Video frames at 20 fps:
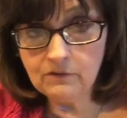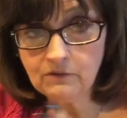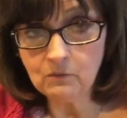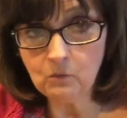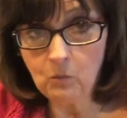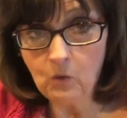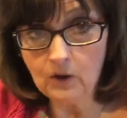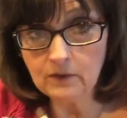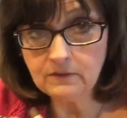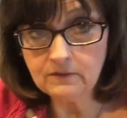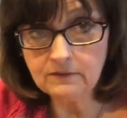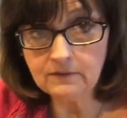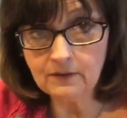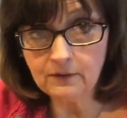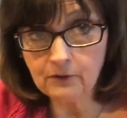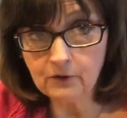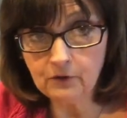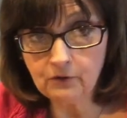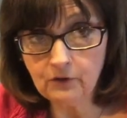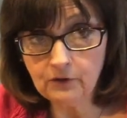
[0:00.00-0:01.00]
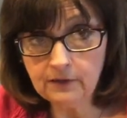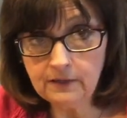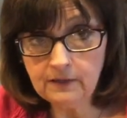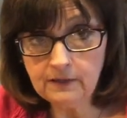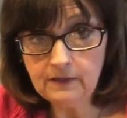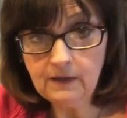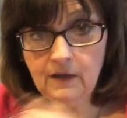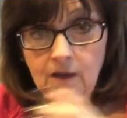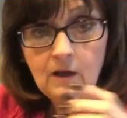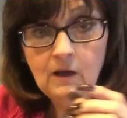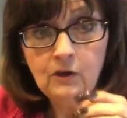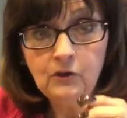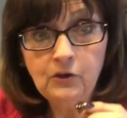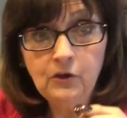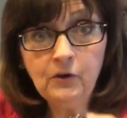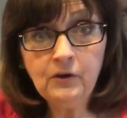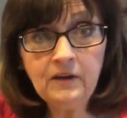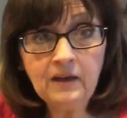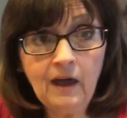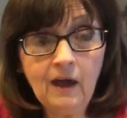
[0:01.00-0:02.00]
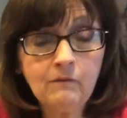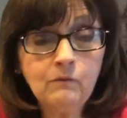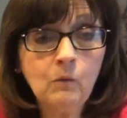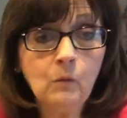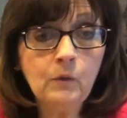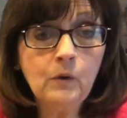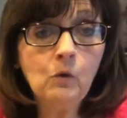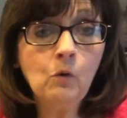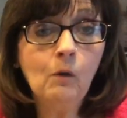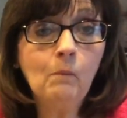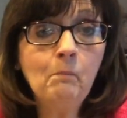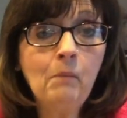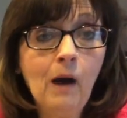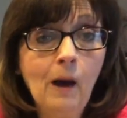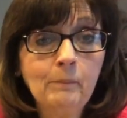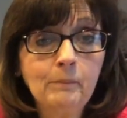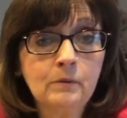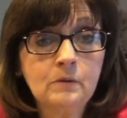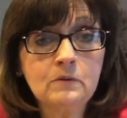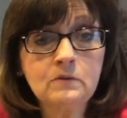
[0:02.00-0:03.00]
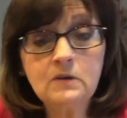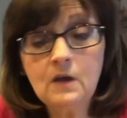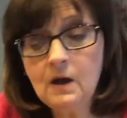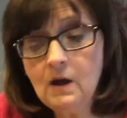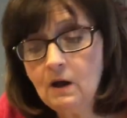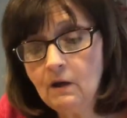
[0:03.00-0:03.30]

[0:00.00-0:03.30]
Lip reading: the ones that are crooked, you're going to have what we call poppers.